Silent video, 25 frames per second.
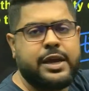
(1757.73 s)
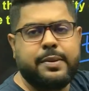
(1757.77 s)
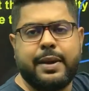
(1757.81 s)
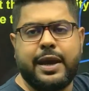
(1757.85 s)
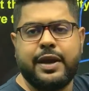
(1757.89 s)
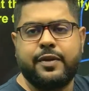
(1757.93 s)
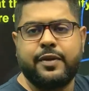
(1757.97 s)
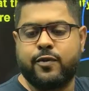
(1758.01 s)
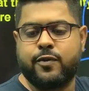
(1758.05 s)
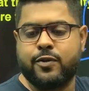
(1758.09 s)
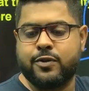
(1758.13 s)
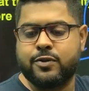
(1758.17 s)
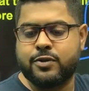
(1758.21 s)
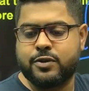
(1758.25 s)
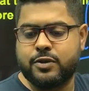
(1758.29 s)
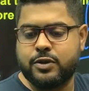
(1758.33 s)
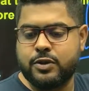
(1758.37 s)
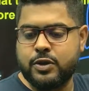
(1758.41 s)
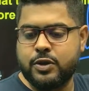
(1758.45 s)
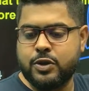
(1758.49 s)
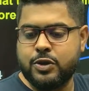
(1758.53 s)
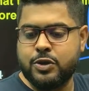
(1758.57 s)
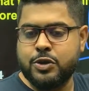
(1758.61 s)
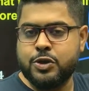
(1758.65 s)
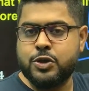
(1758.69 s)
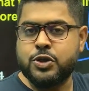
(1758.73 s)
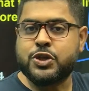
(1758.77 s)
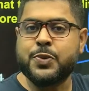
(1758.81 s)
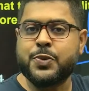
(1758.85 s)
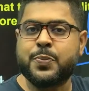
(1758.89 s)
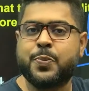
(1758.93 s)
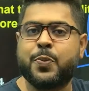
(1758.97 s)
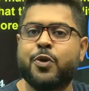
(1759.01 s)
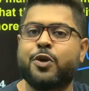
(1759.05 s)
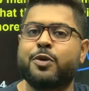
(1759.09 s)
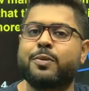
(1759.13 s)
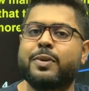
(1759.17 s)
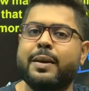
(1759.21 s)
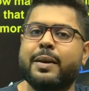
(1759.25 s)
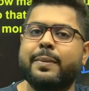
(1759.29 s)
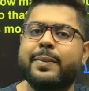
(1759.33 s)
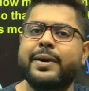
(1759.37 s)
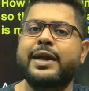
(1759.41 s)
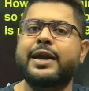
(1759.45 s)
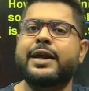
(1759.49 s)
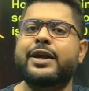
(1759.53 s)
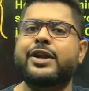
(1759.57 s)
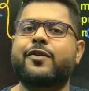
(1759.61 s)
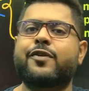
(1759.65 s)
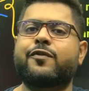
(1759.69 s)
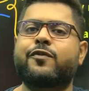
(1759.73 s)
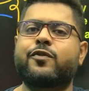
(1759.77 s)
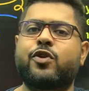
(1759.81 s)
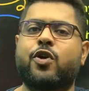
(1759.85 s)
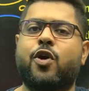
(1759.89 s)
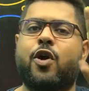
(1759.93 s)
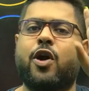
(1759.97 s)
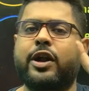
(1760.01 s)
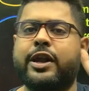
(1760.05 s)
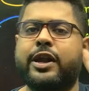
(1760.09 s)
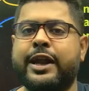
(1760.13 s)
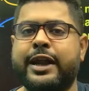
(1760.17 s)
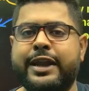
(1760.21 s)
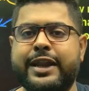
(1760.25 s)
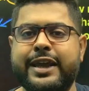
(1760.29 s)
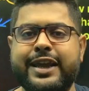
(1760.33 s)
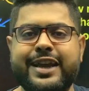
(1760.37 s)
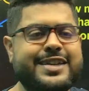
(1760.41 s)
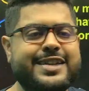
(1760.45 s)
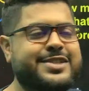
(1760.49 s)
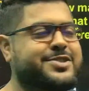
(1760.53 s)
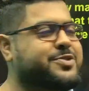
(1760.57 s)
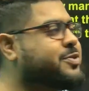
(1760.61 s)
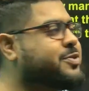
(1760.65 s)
by 4. So probability of not hitting is